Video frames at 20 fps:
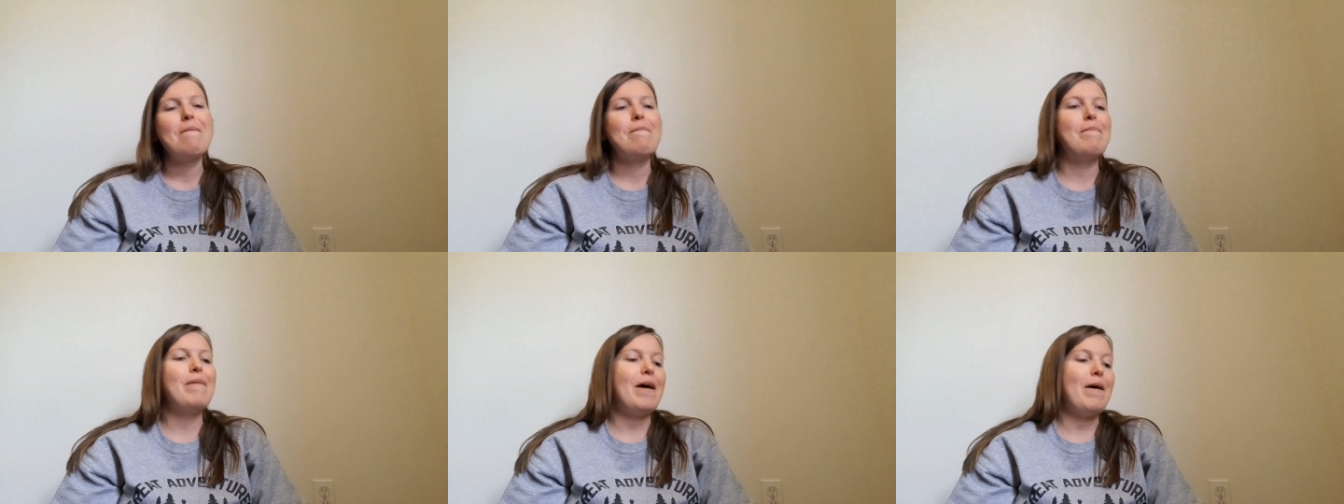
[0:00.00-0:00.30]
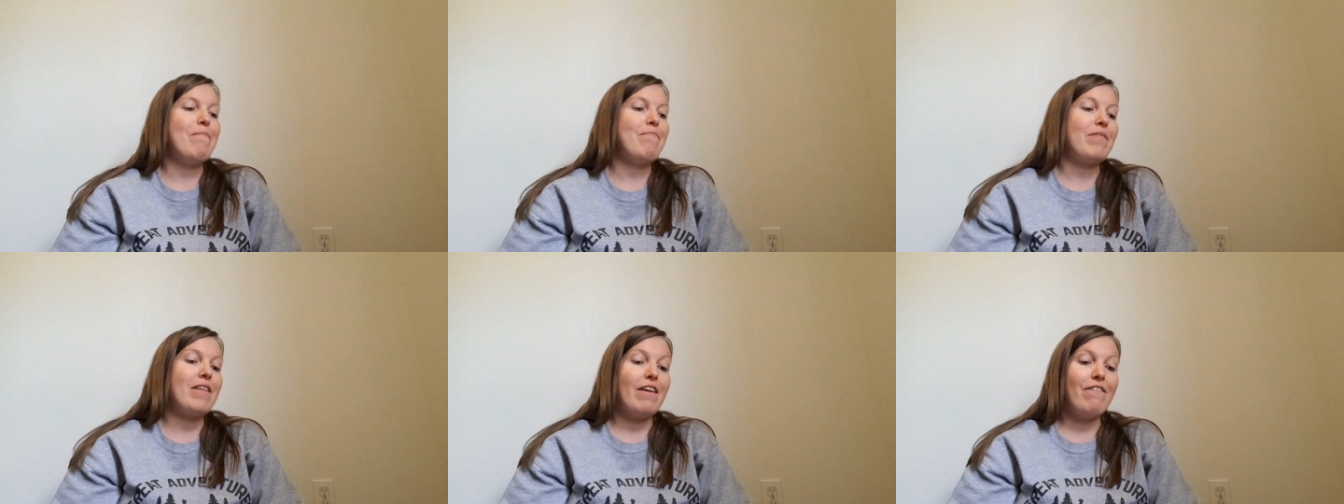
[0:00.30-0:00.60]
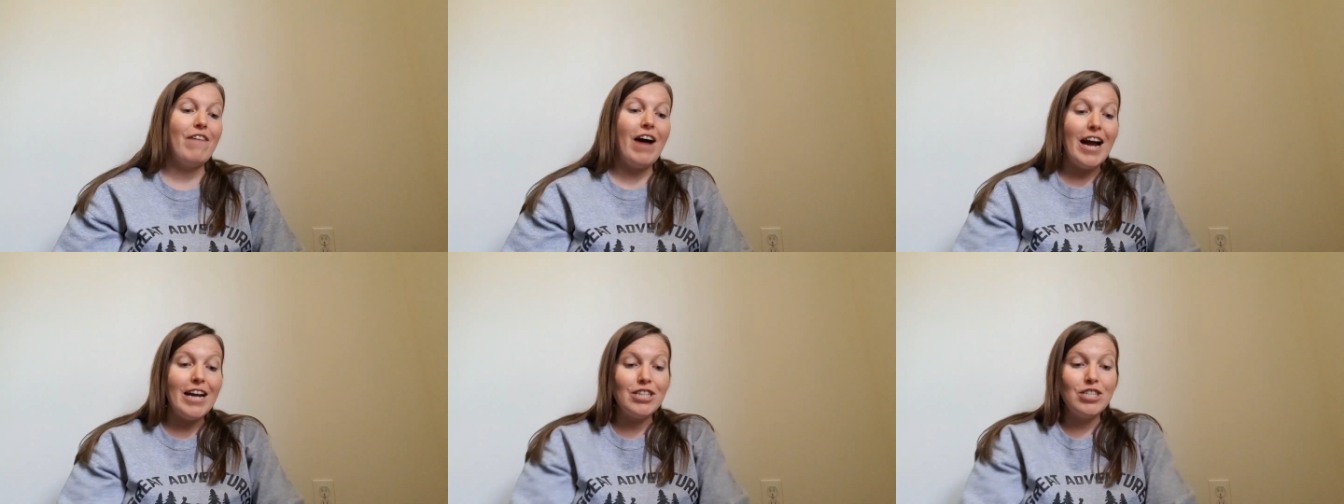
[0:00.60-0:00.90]
But
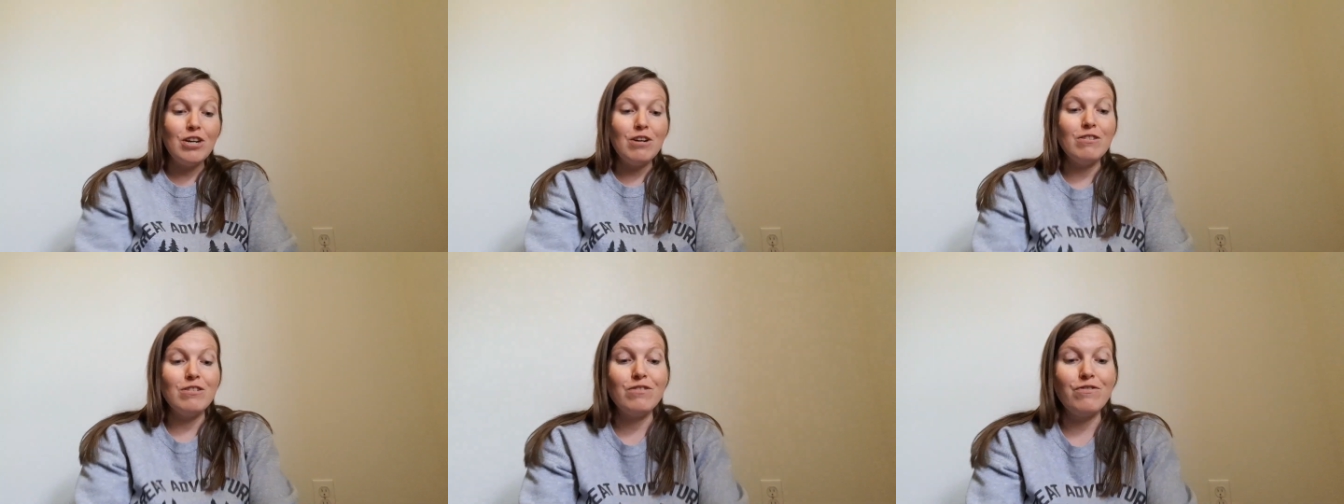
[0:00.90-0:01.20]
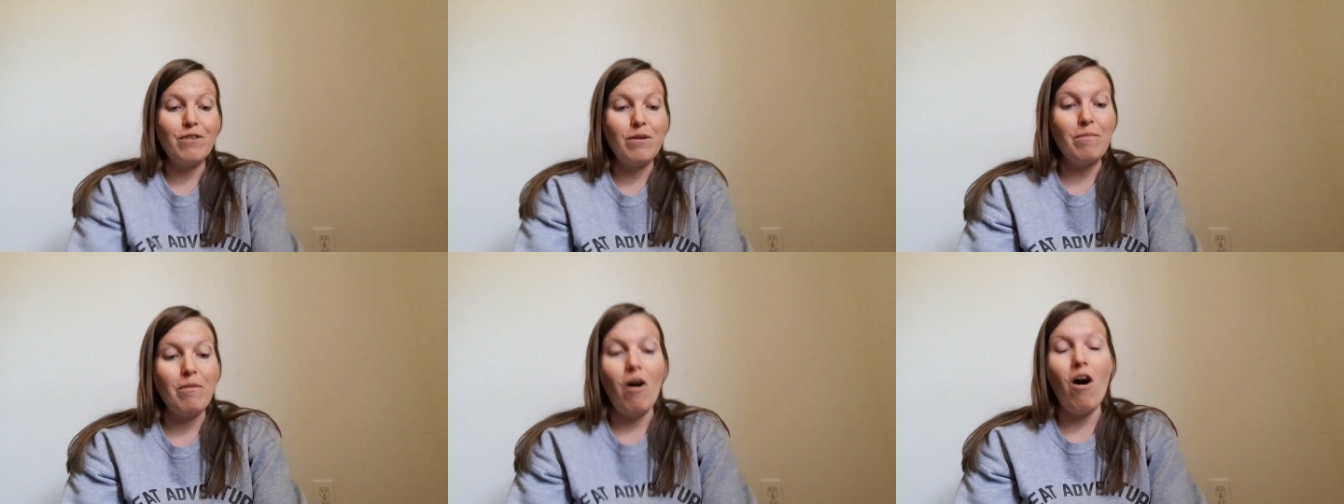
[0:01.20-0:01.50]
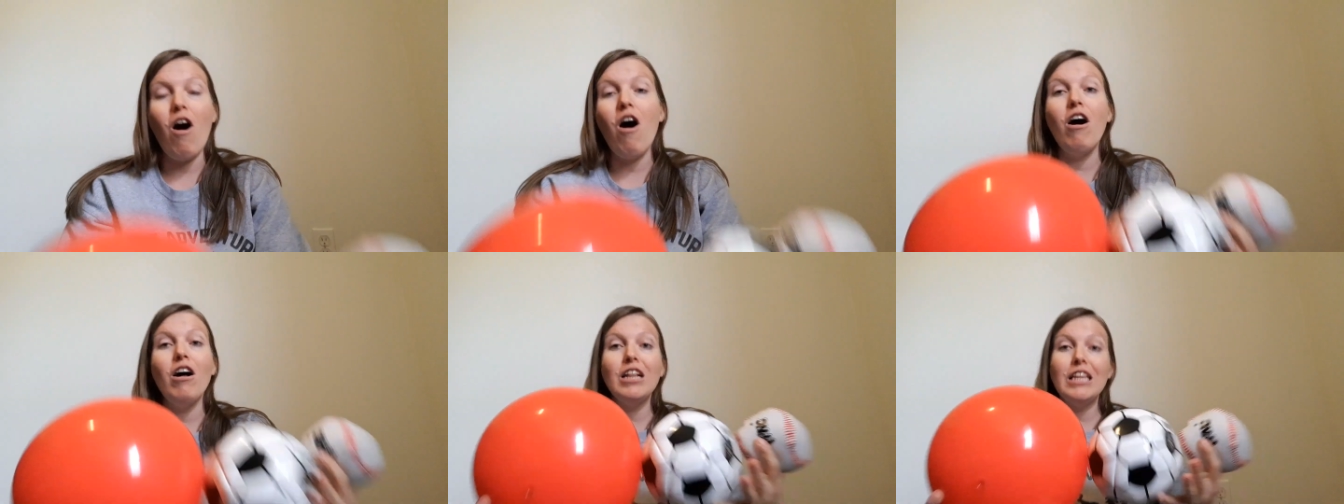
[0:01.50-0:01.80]
if I chose from
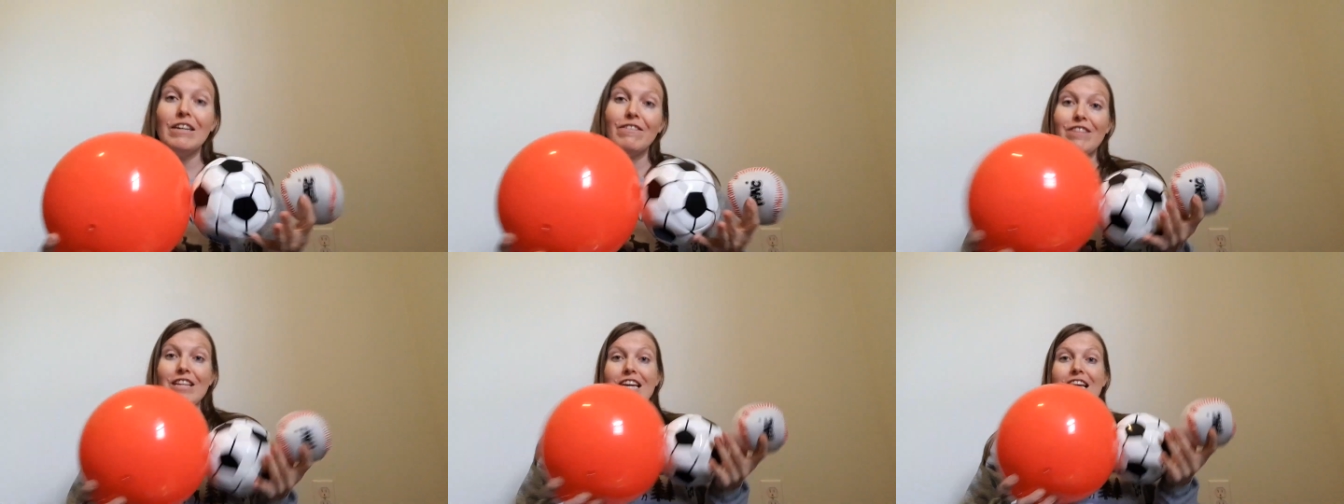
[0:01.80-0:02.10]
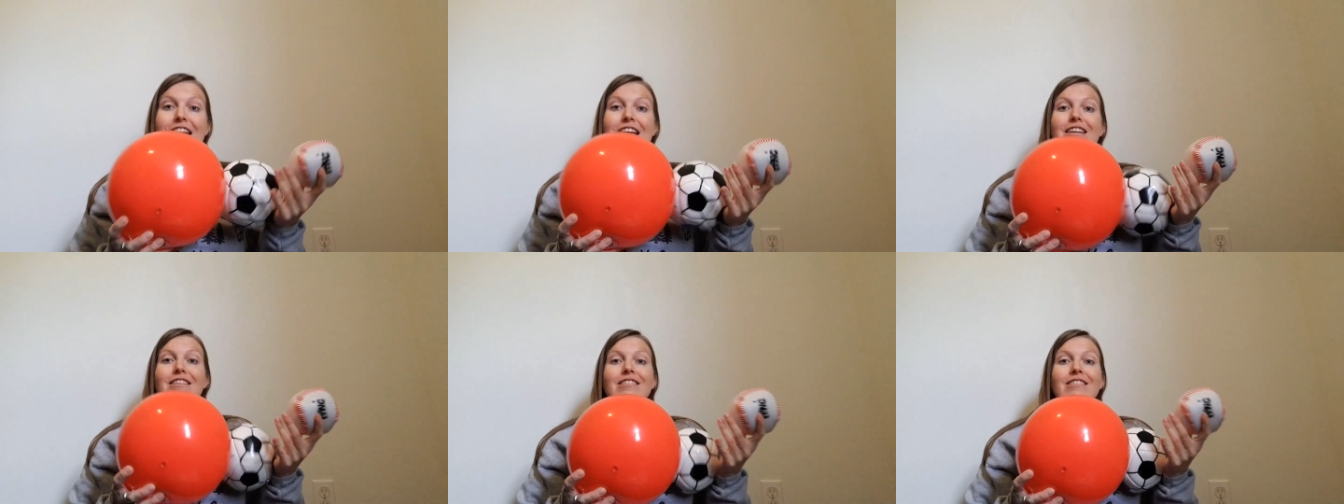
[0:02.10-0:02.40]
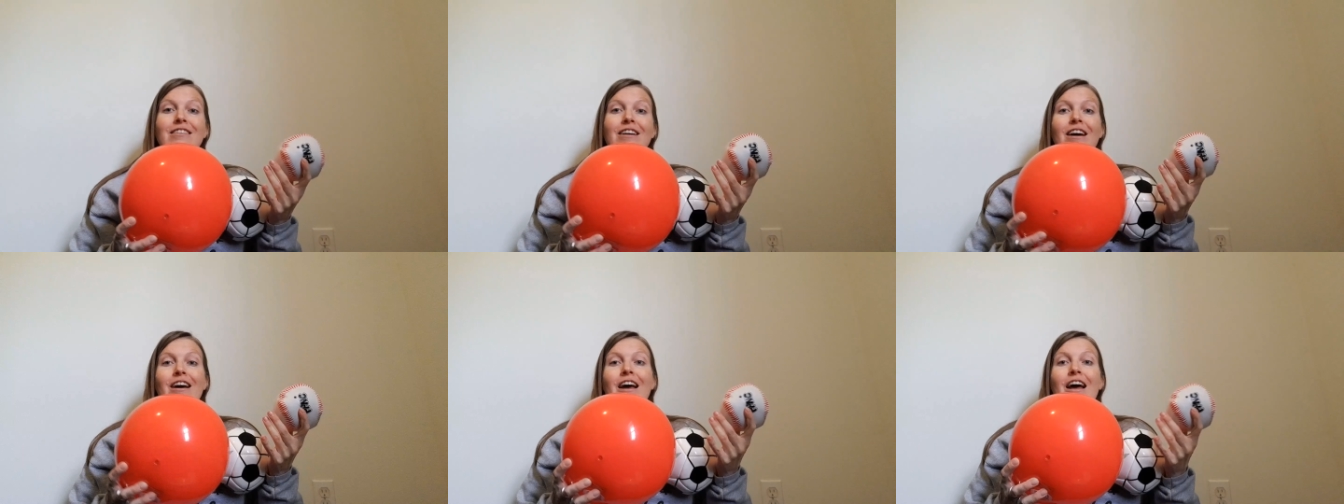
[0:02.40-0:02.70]
all of
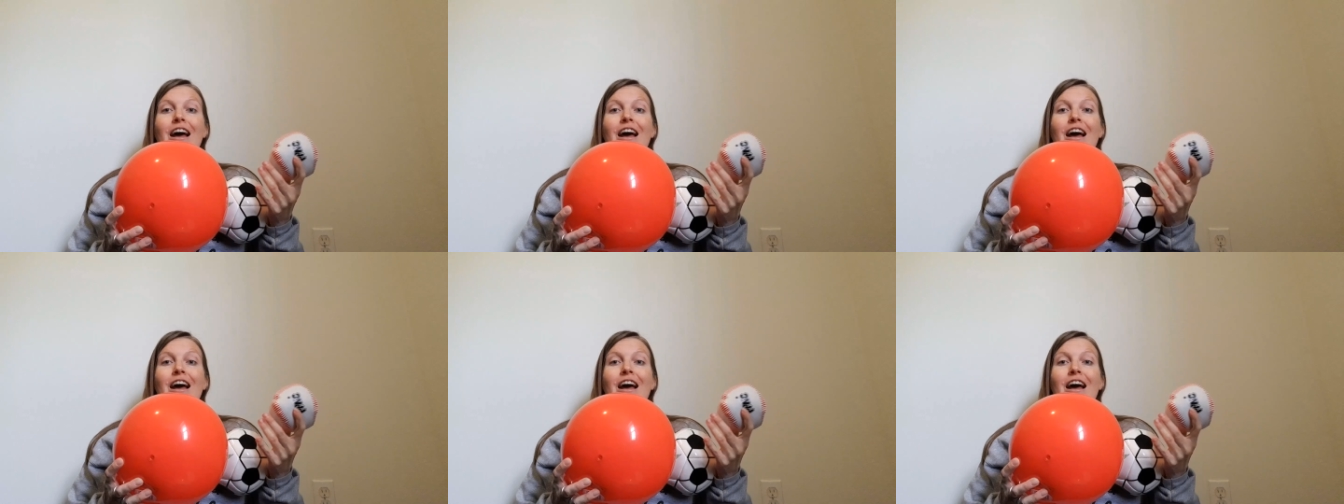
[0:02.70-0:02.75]
these,